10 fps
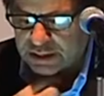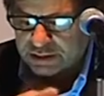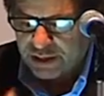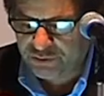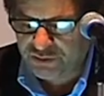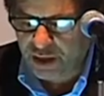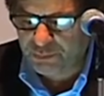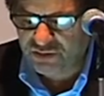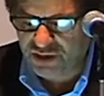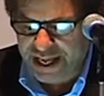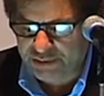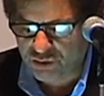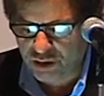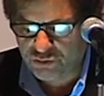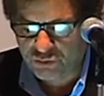Now, some
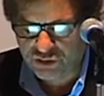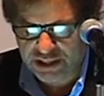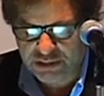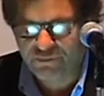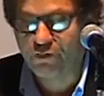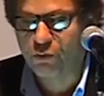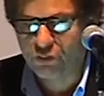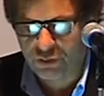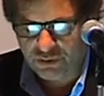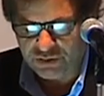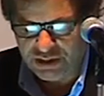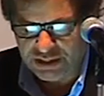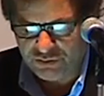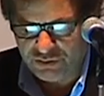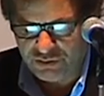snapshots are taken virtually
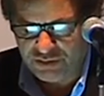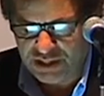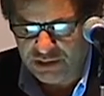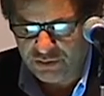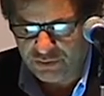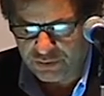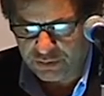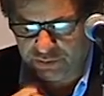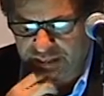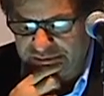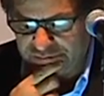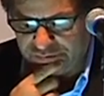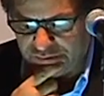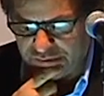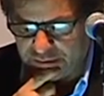
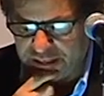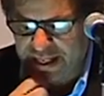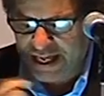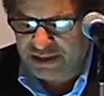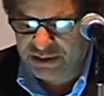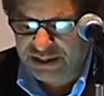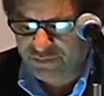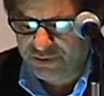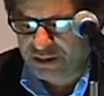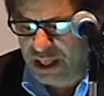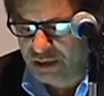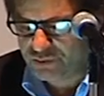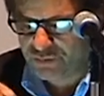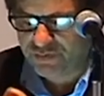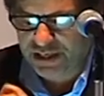instantaneously, and given
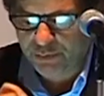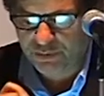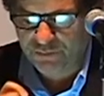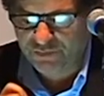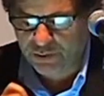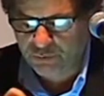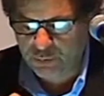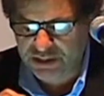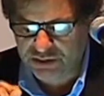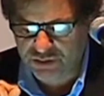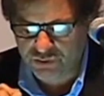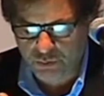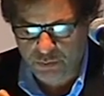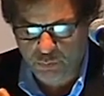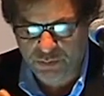knowledge of camera and films, we can
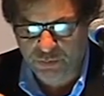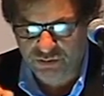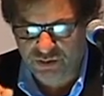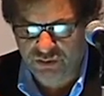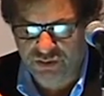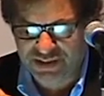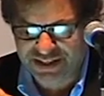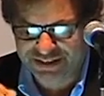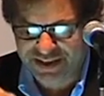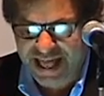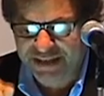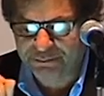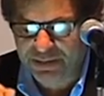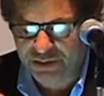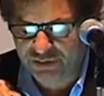determine with precision the exact
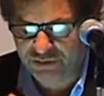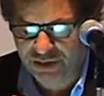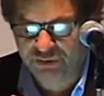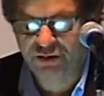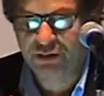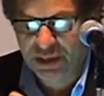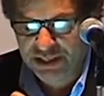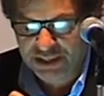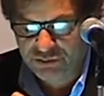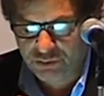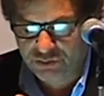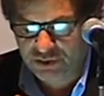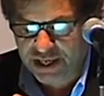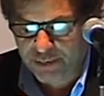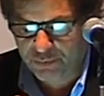millisecond it took to
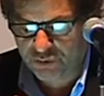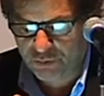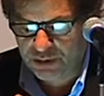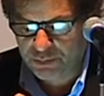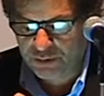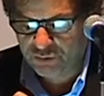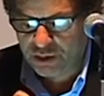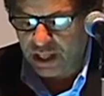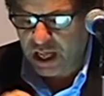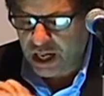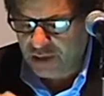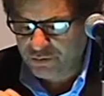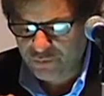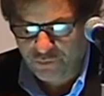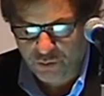capture an image.
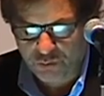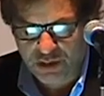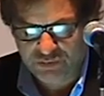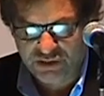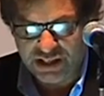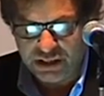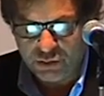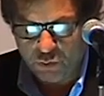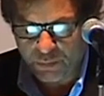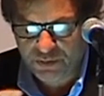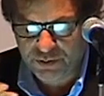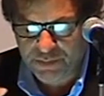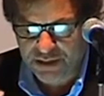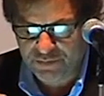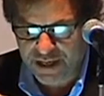Other photographs take enormous
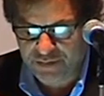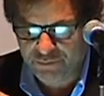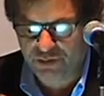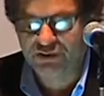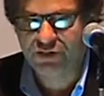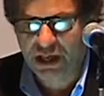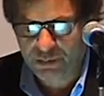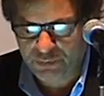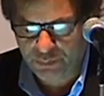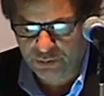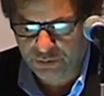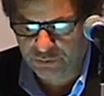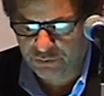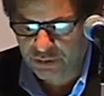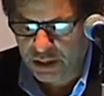amount of effort and time to
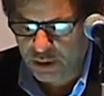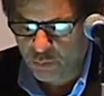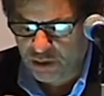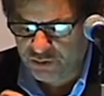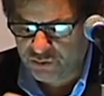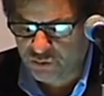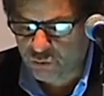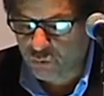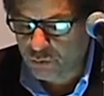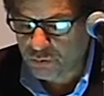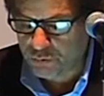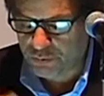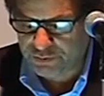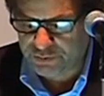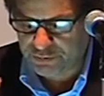produce. While it's true,
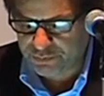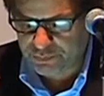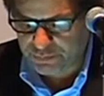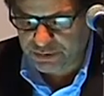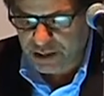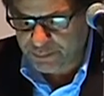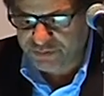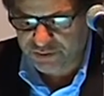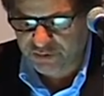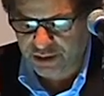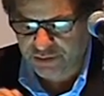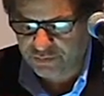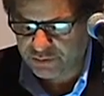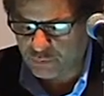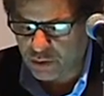and this is the opposite side of
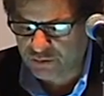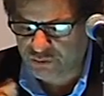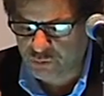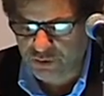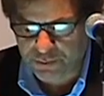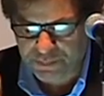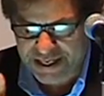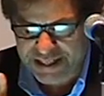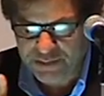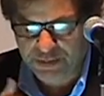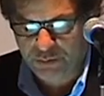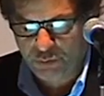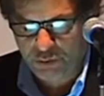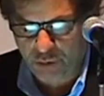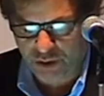this, while it's true that a painting may
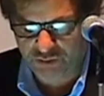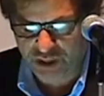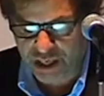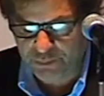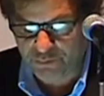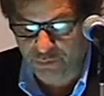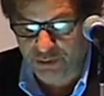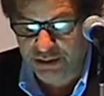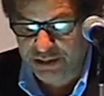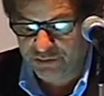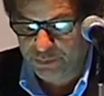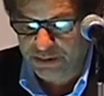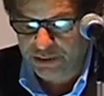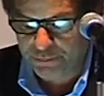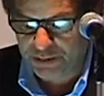require time for it to be
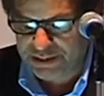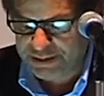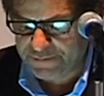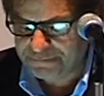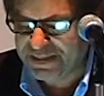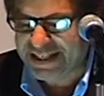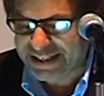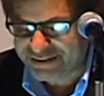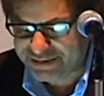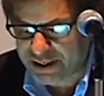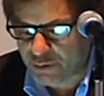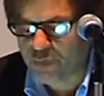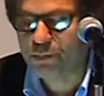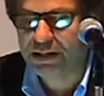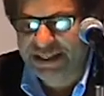completed, it's
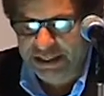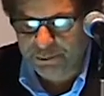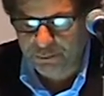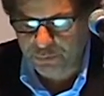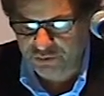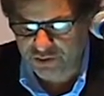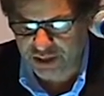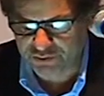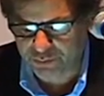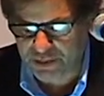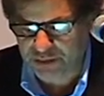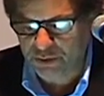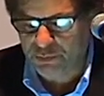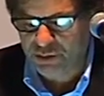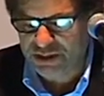terribly imprecise about
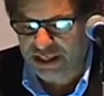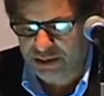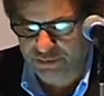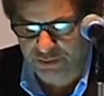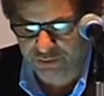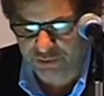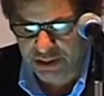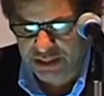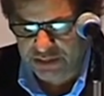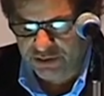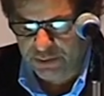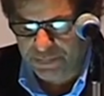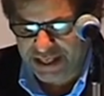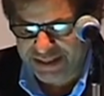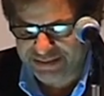communicating this. Did a
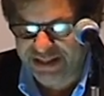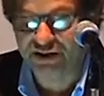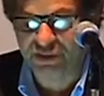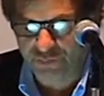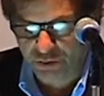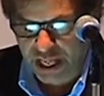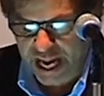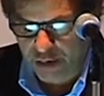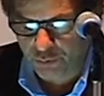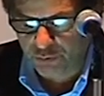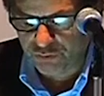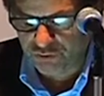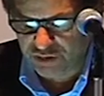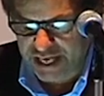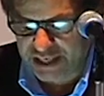painting take several hours,
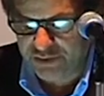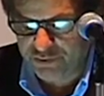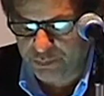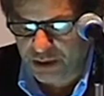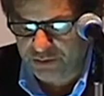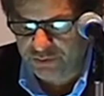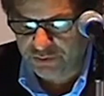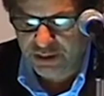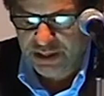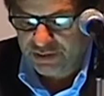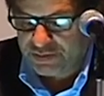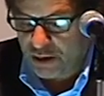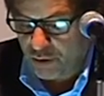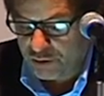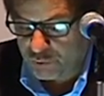days, months? Did the
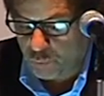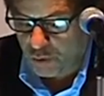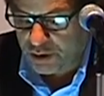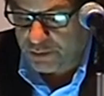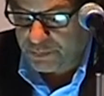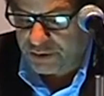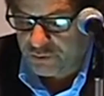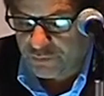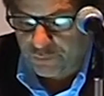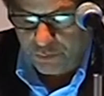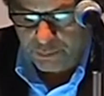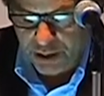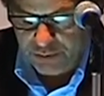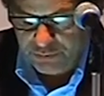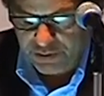artist work on a picture for a
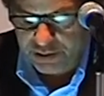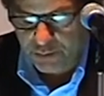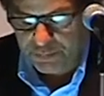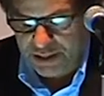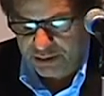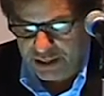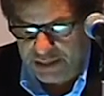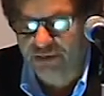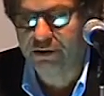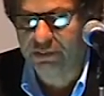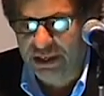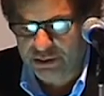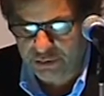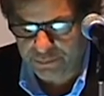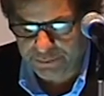month, then come back later,
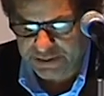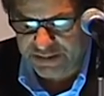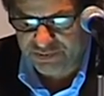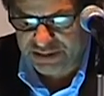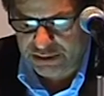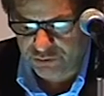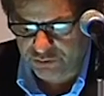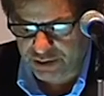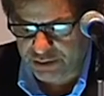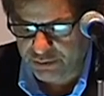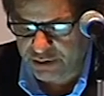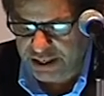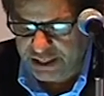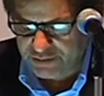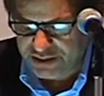even years later?
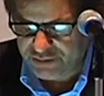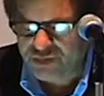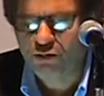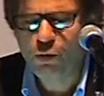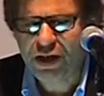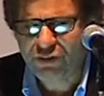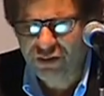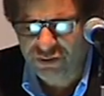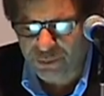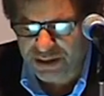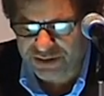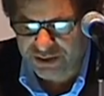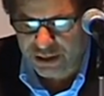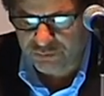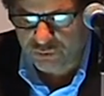These questions may
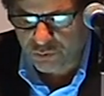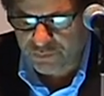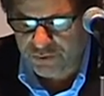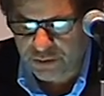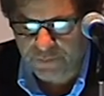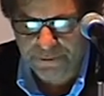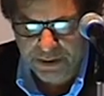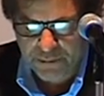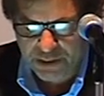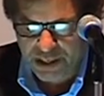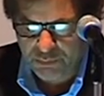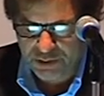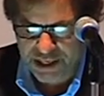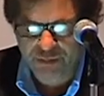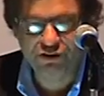sound trivial, but I will
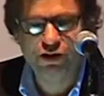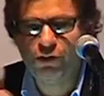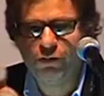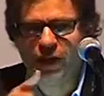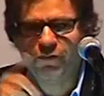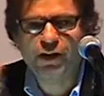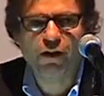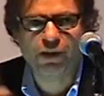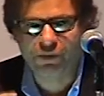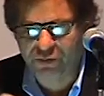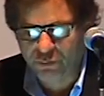guarantee you, and every artist in the